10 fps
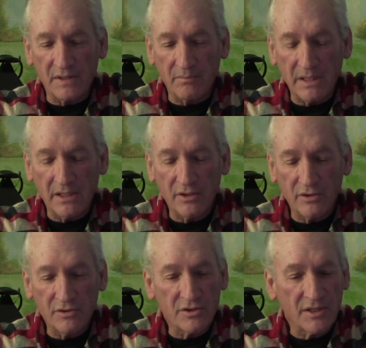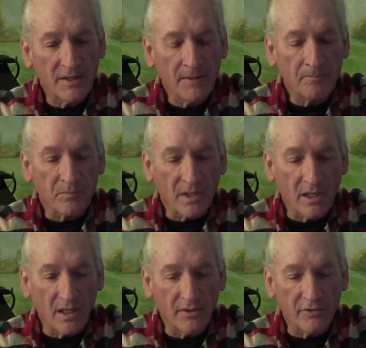meters.
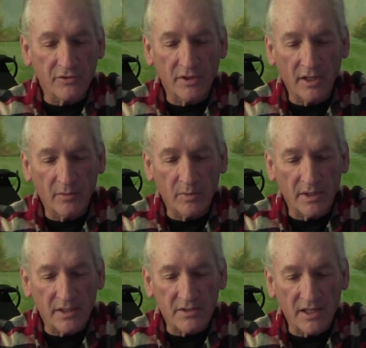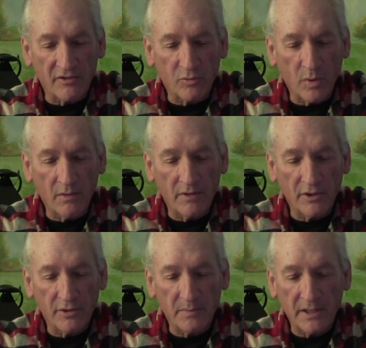Uh, there's another one that says
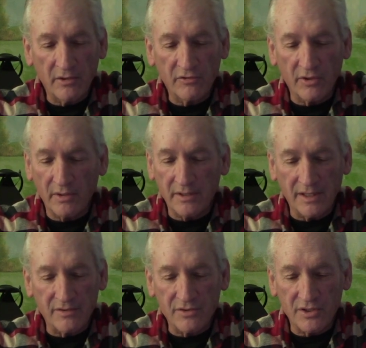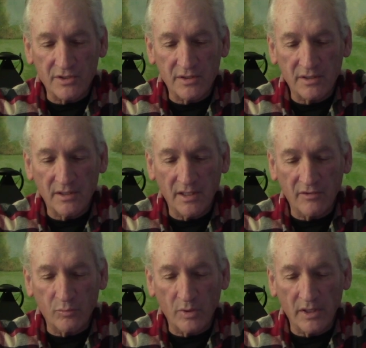1200 meters, so it, it's just,
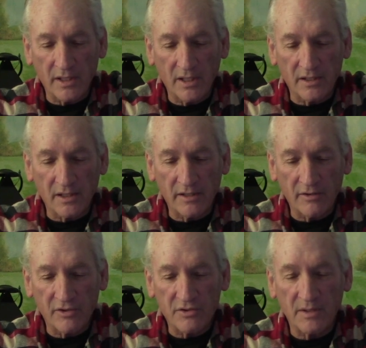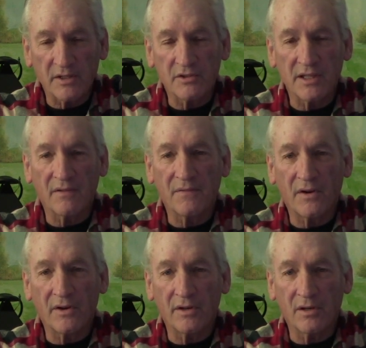it's really unclear just, just how
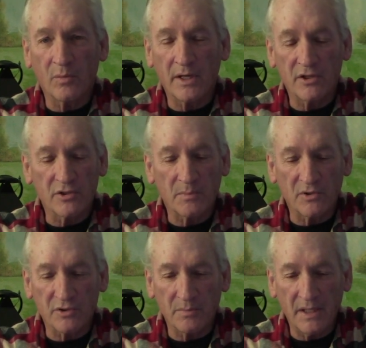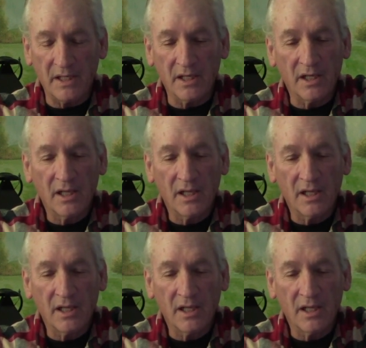far away you're supposed to be.